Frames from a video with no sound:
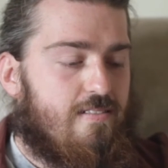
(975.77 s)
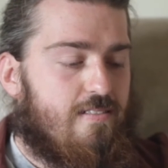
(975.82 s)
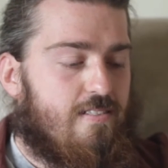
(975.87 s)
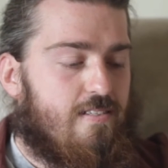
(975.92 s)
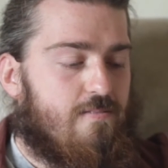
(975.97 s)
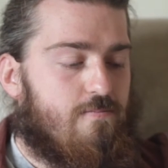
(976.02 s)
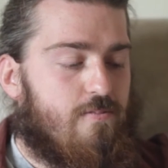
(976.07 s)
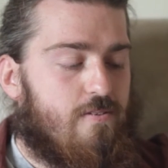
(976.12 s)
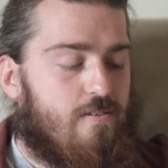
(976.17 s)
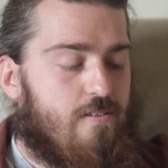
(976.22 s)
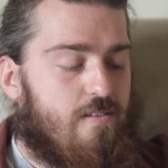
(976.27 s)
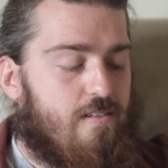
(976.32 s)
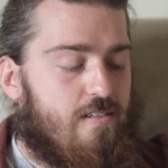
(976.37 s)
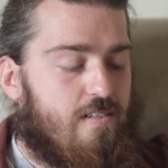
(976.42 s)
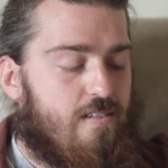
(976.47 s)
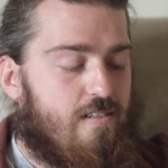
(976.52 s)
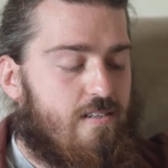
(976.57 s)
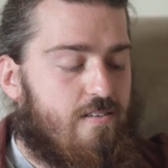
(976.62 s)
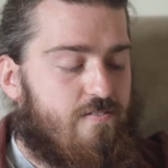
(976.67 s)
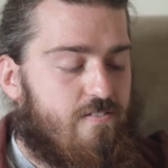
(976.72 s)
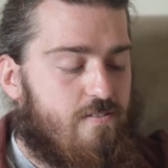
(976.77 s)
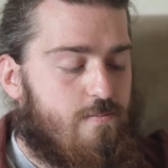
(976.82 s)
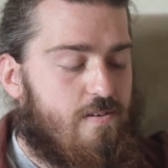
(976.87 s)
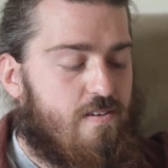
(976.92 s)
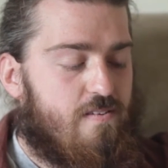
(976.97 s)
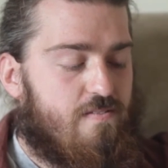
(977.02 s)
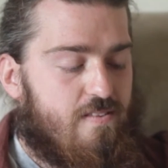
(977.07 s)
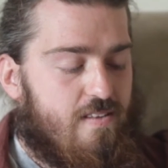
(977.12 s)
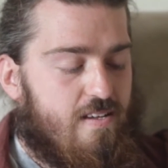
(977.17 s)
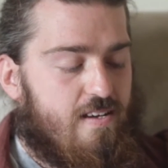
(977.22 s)
I said, well, for a
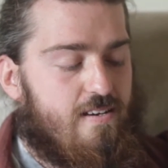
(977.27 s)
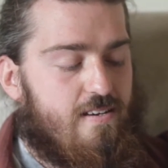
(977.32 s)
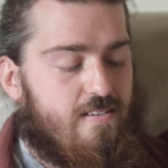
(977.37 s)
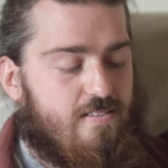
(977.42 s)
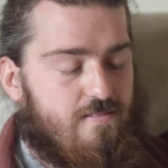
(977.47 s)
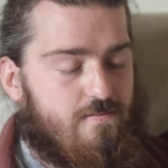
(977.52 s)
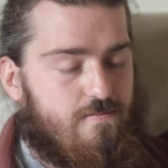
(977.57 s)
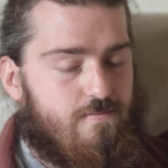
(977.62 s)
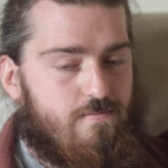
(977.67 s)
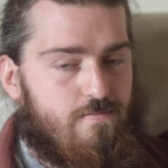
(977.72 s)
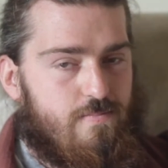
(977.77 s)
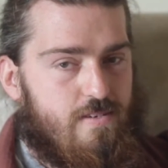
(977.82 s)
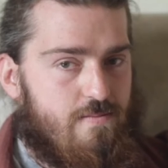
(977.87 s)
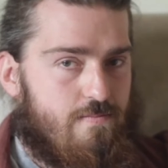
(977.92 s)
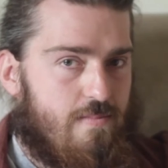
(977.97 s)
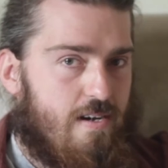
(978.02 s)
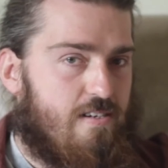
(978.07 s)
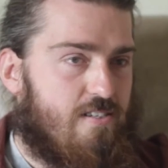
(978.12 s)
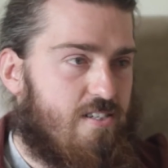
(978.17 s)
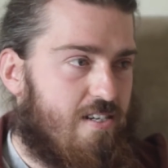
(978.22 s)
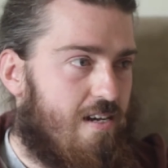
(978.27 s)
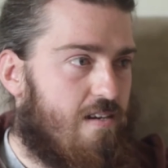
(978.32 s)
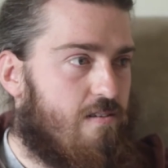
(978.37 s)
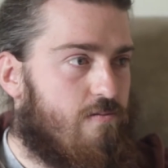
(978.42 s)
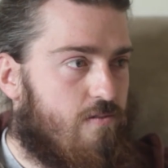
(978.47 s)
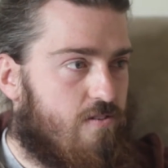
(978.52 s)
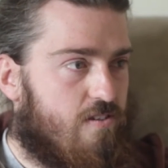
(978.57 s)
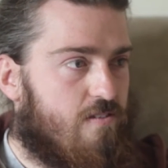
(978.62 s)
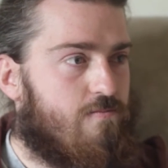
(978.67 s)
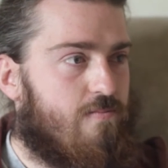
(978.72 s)
birthday, I said me and Matt and
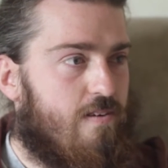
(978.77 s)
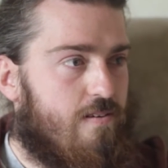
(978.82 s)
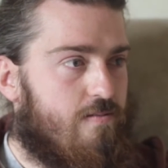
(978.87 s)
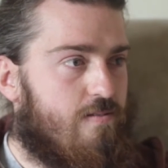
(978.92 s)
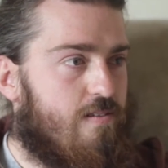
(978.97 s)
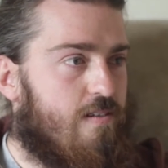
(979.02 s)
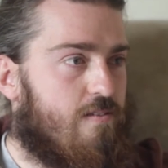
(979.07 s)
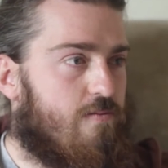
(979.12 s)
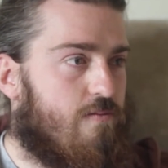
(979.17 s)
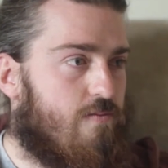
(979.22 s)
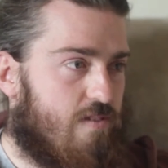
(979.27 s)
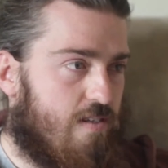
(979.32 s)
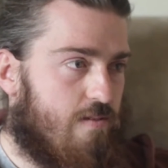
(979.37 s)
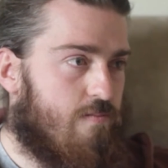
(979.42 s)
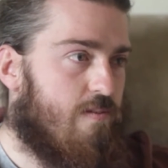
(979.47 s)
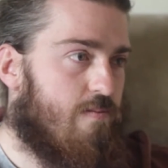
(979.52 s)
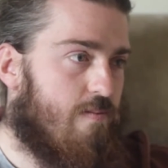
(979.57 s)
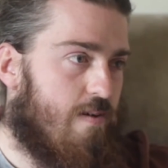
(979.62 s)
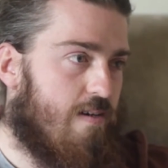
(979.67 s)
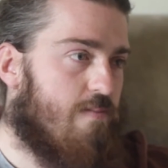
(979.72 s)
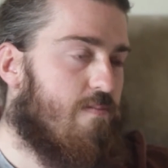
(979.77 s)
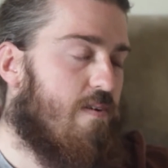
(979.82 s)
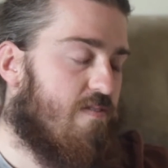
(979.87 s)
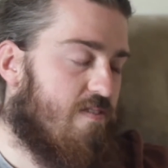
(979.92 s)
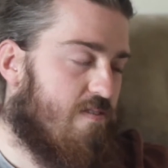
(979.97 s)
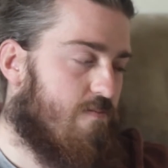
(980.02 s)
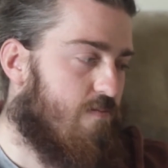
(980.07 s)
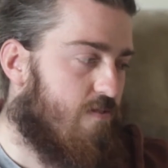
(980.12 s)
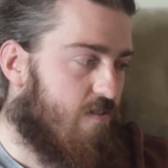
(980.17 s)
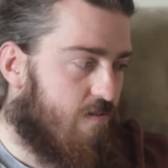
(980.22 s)
Charlie will come round. You know, we was like me and Matt and both
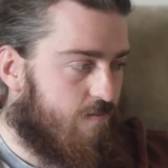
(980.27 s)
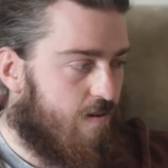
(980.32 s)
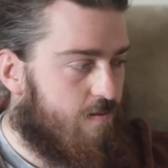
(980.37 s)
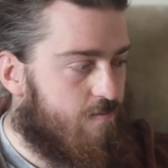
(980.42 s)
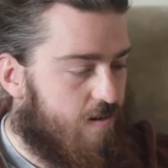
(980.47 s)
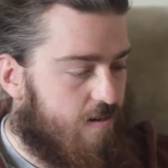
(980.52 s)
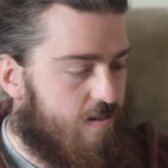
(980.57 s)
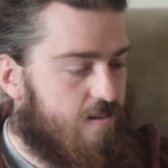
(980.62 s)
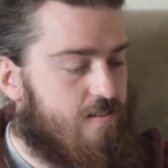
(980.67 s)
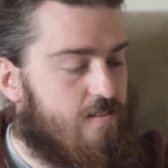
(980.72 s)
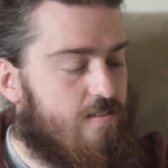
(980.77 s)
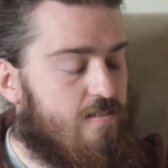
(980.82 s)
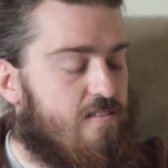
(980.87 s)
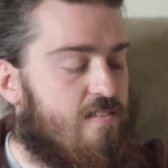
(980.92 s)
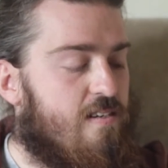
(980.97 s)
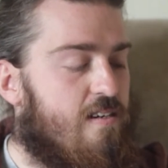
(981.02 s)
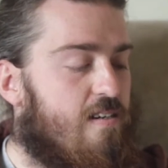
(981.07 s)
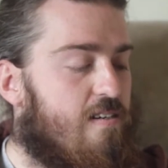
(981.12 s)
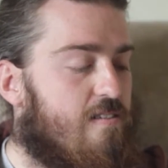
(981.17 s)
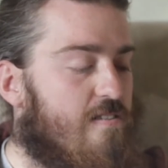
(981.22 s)
said we'll come round Martin's